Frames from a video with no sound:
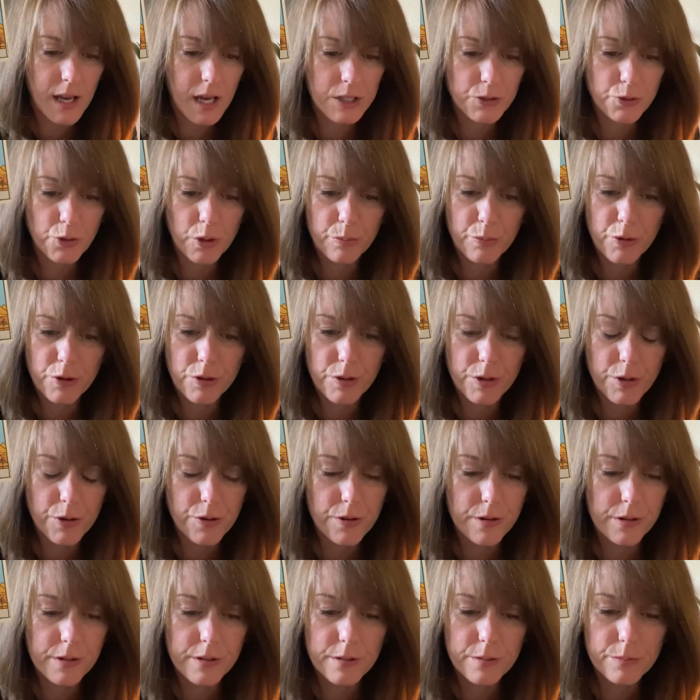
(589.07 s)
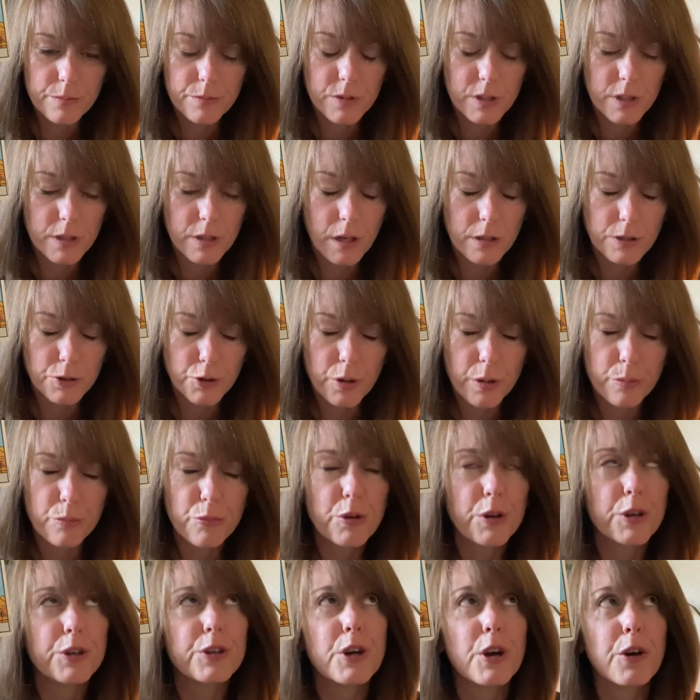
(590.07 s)

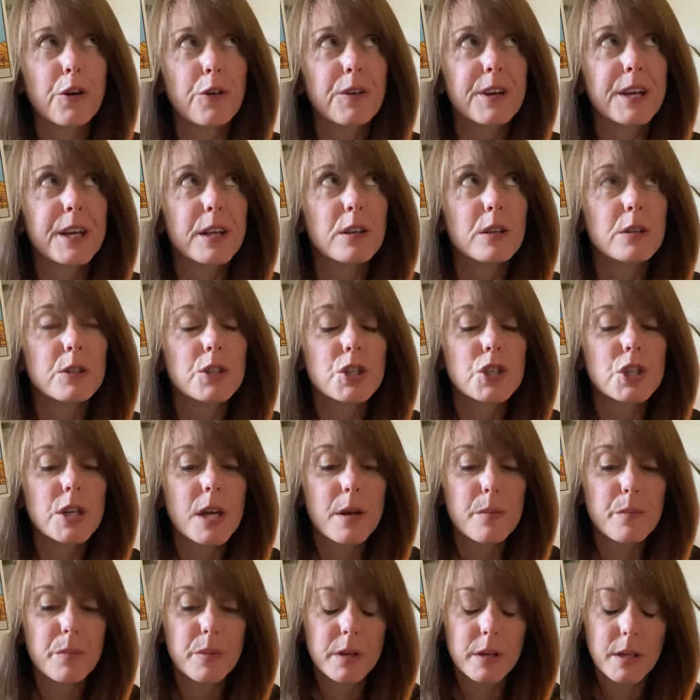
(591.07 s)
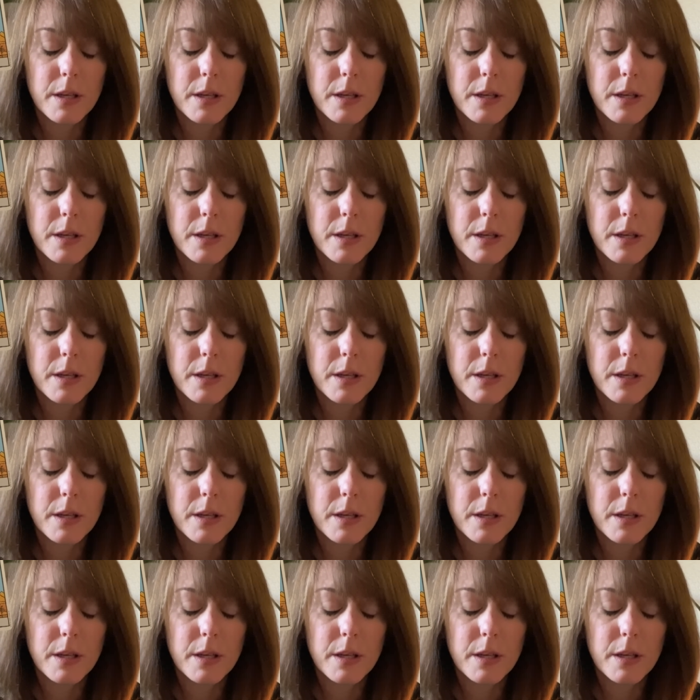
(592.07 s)
entrepreneurship.